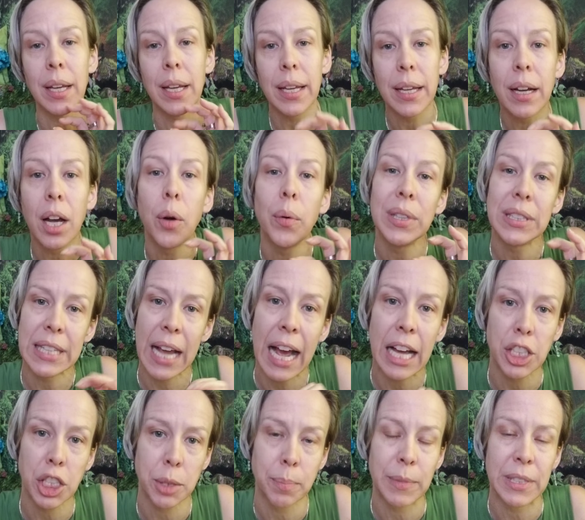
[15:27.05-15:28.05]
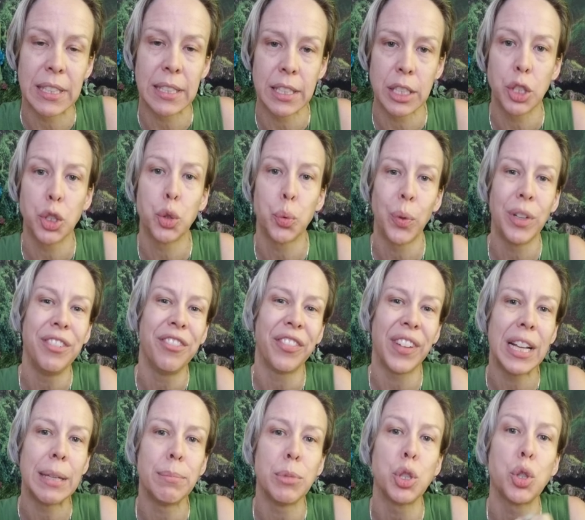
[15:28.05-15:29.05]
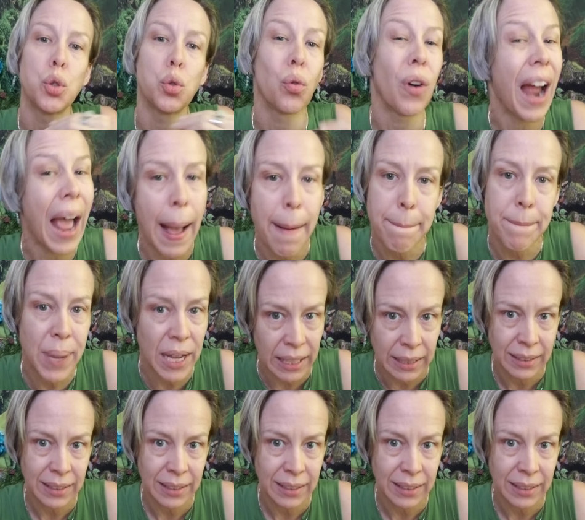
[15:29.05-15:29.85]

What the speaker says: ego attachment twin flame trap